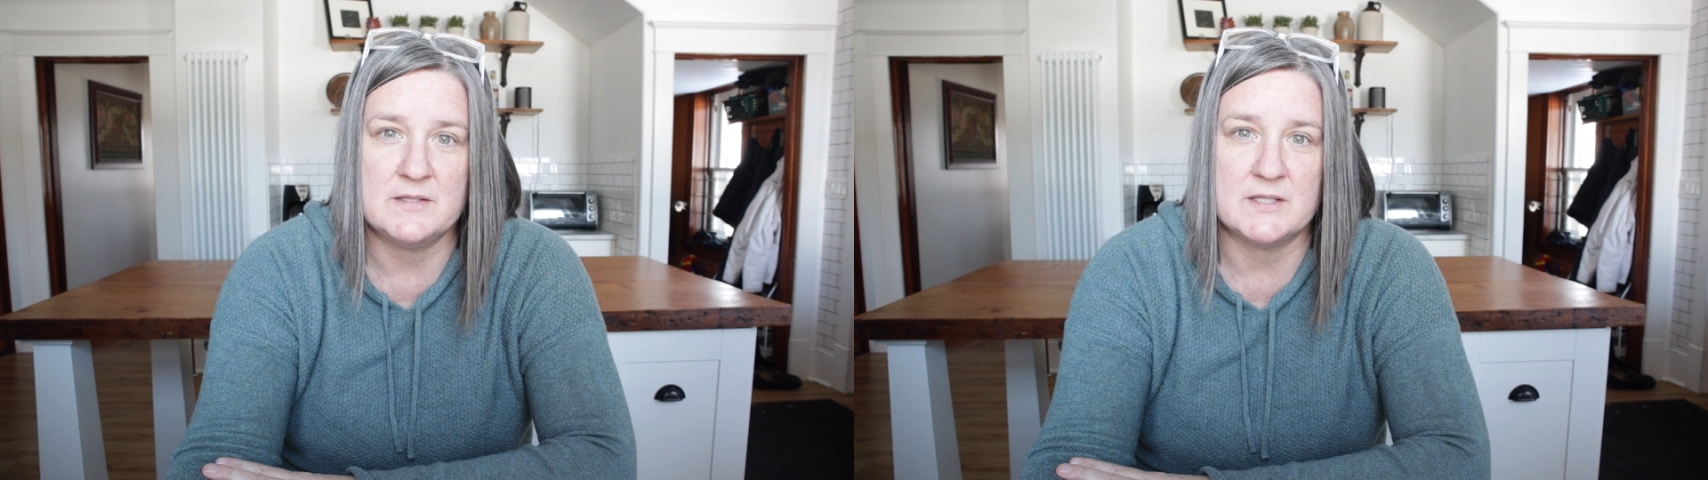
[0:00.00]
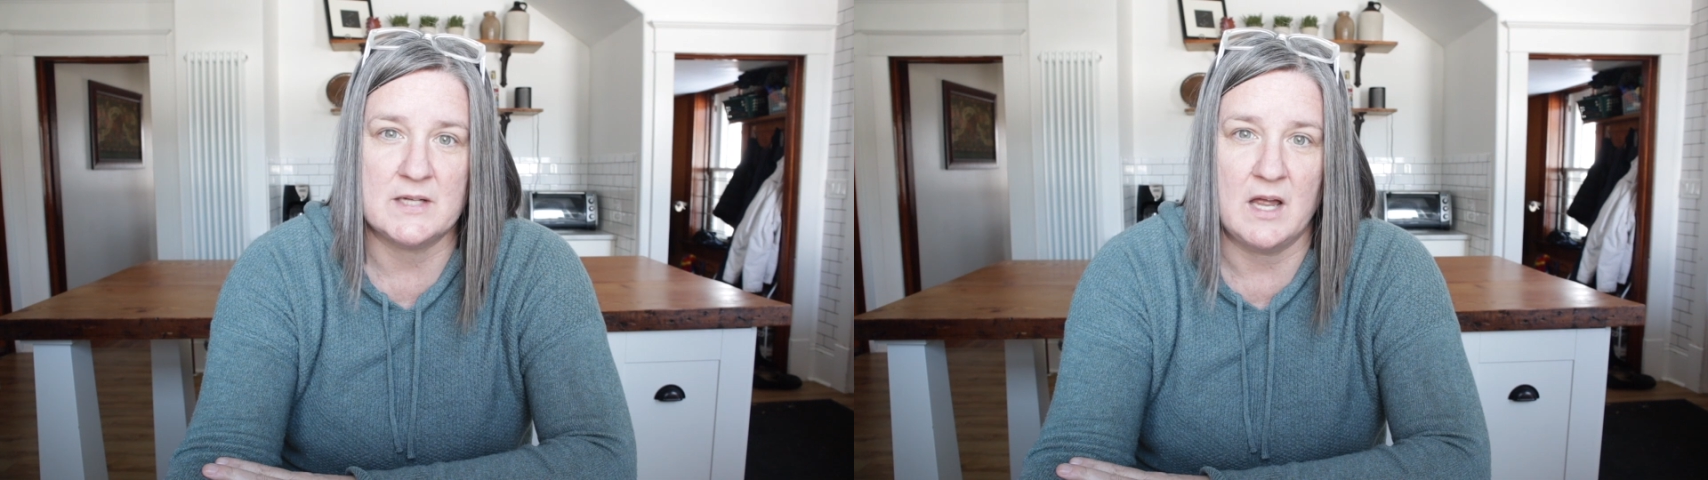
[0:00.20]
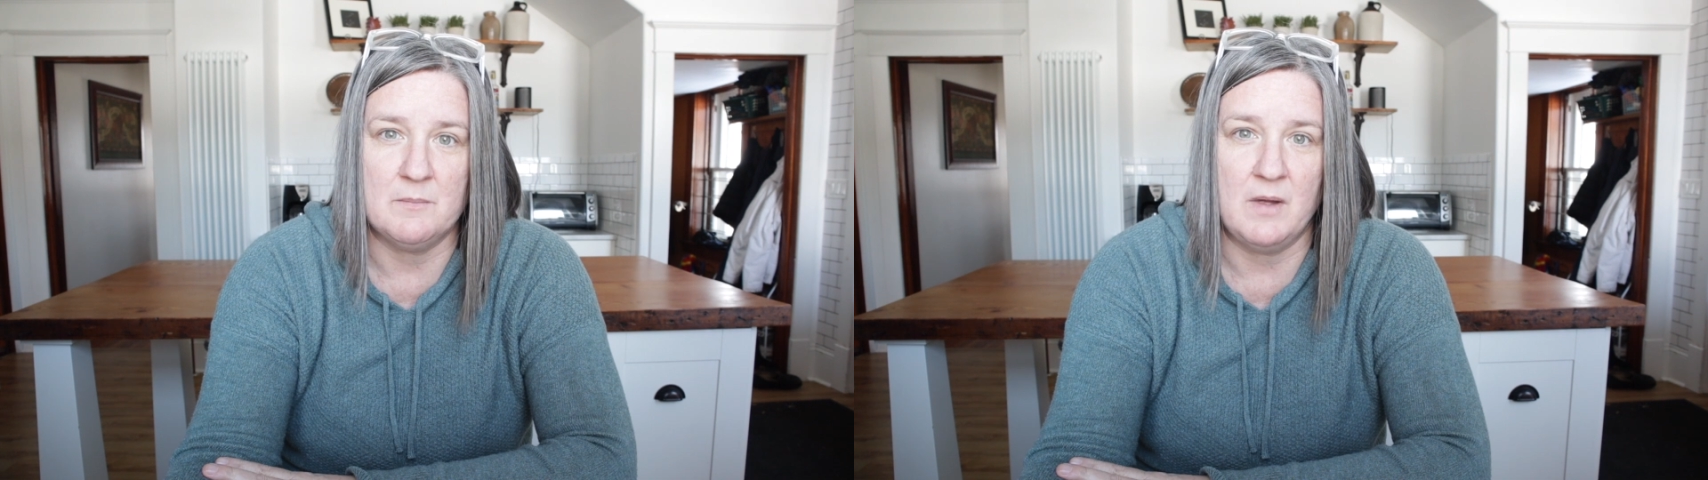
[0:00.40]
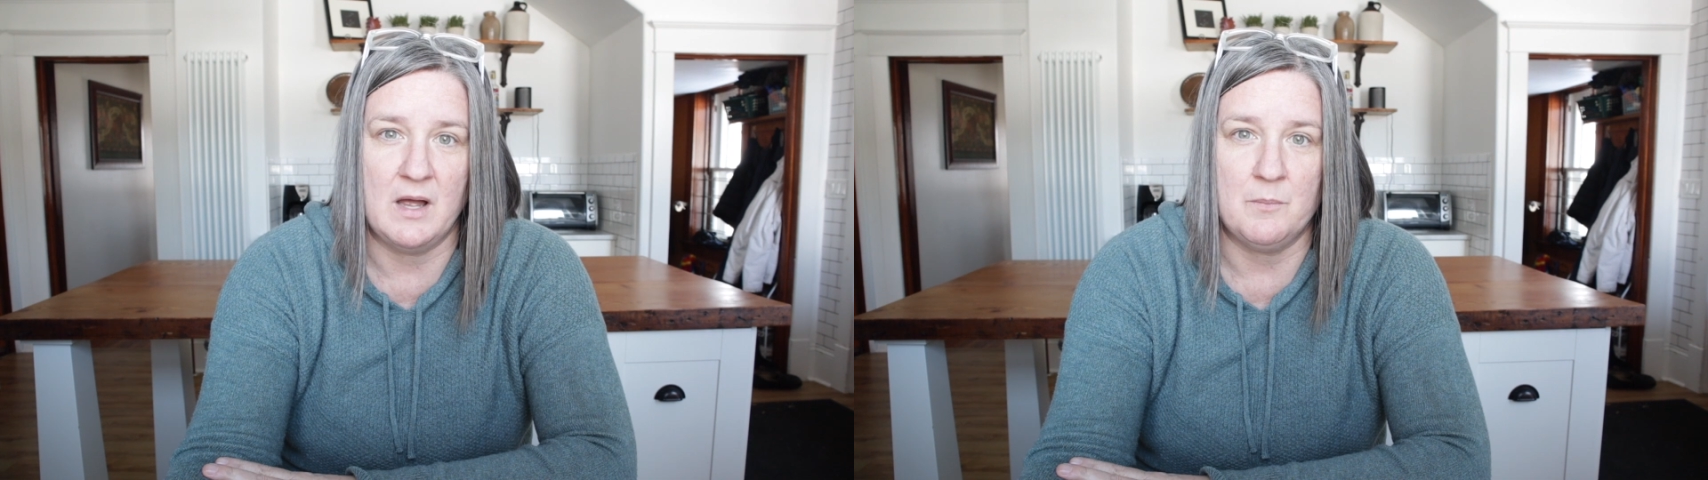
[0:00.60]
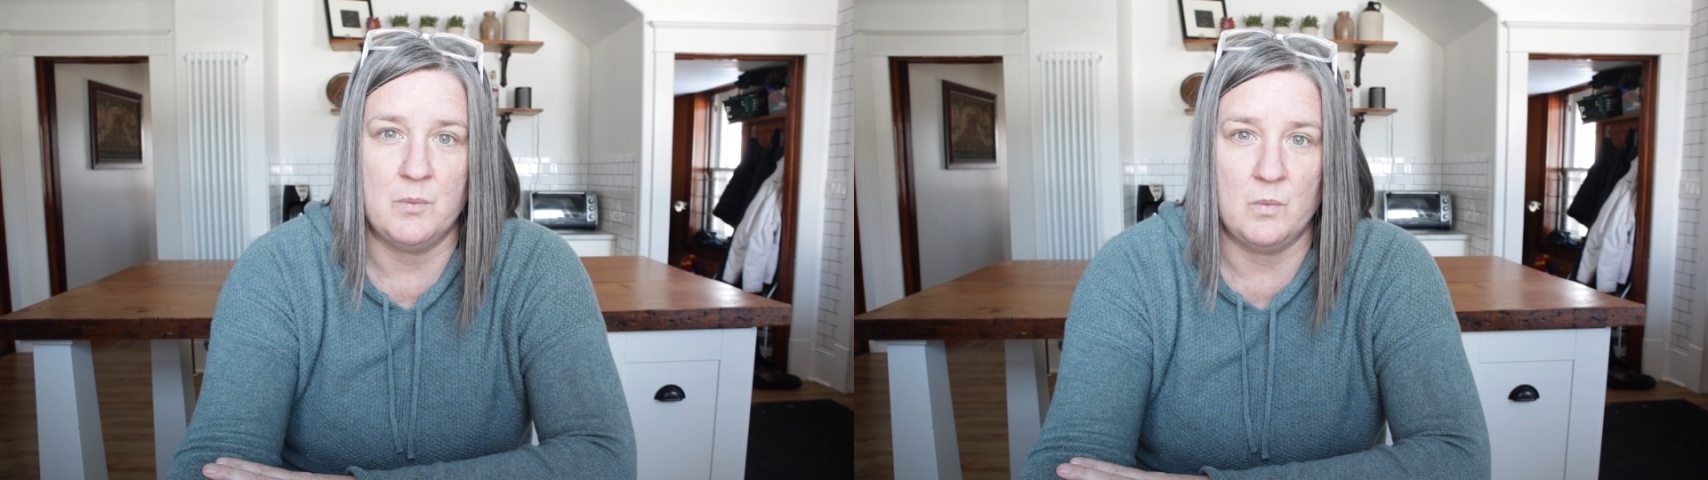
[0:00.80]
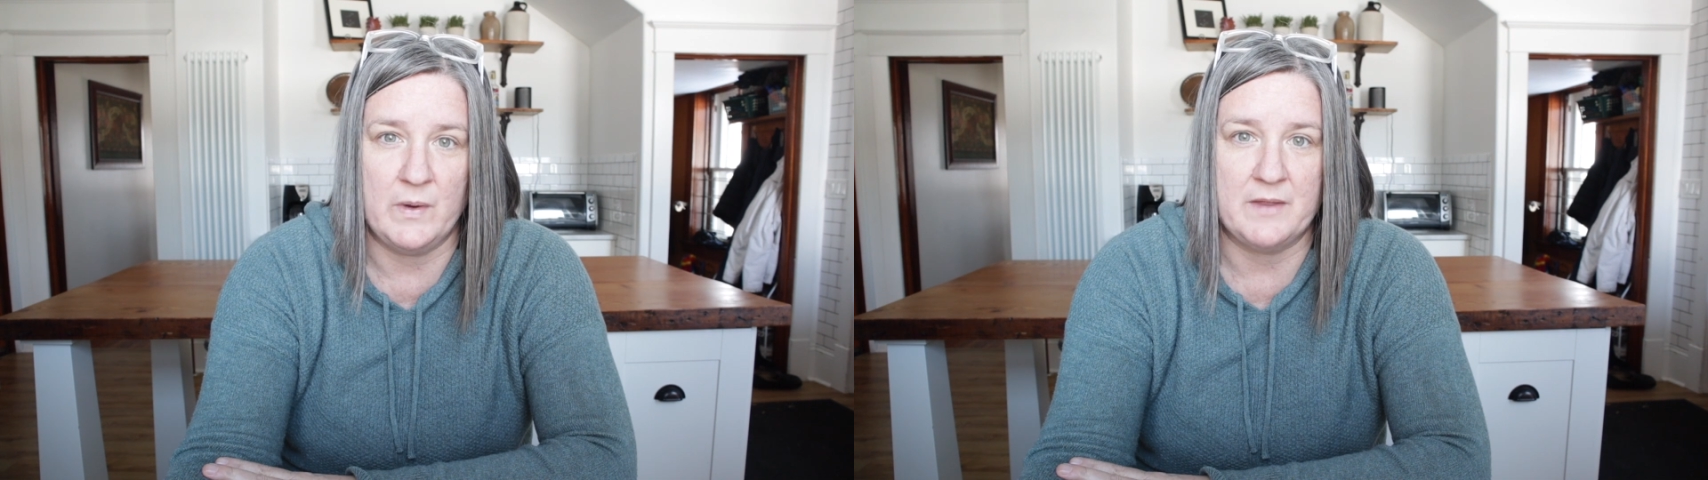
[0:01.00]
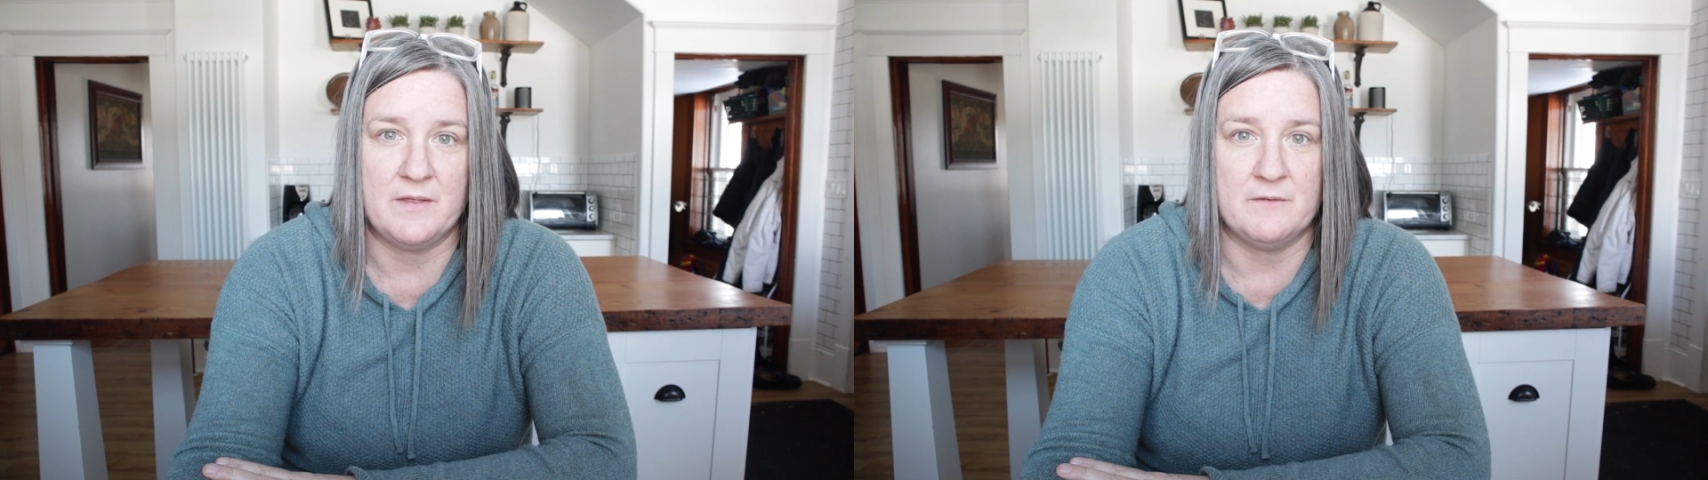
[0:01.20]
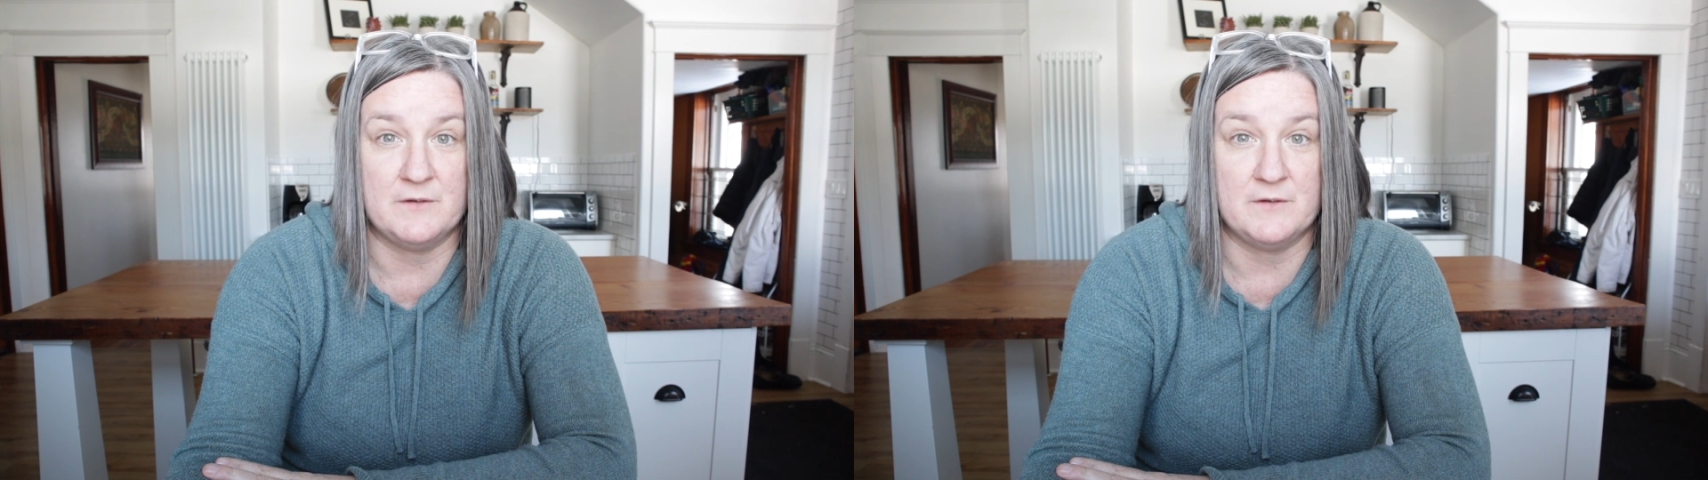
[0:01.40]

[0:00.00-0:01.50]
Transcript: to come up with a